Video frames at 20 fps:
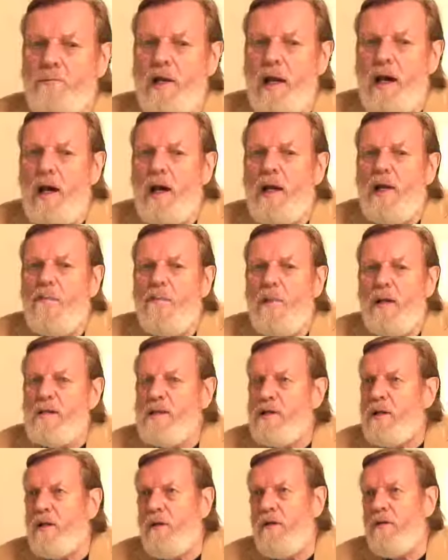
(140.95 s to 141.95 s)
I
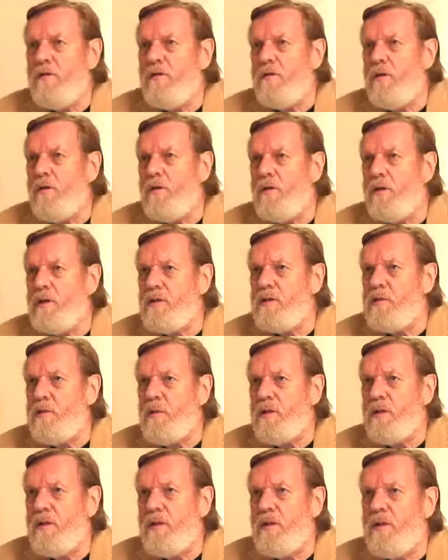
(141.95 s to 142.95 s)
myself don't
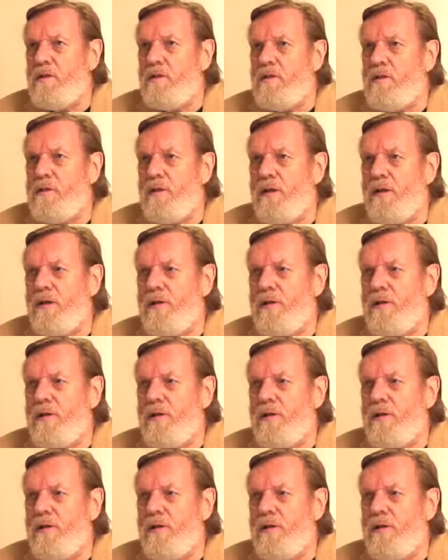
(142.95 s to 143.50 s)
experience